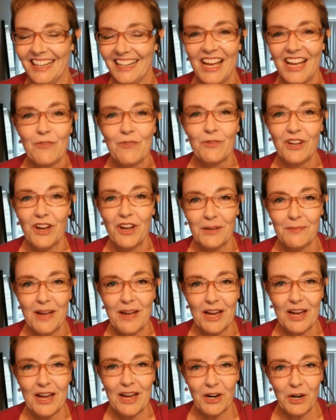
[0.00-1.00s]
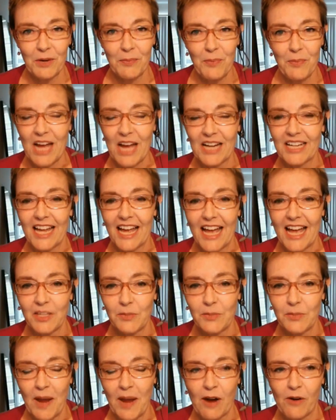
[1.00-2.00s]
we're talking about her podcast,
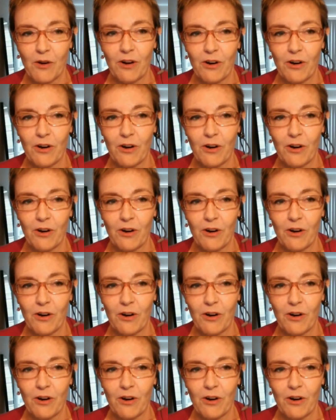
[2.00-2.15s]
Power yes, Up we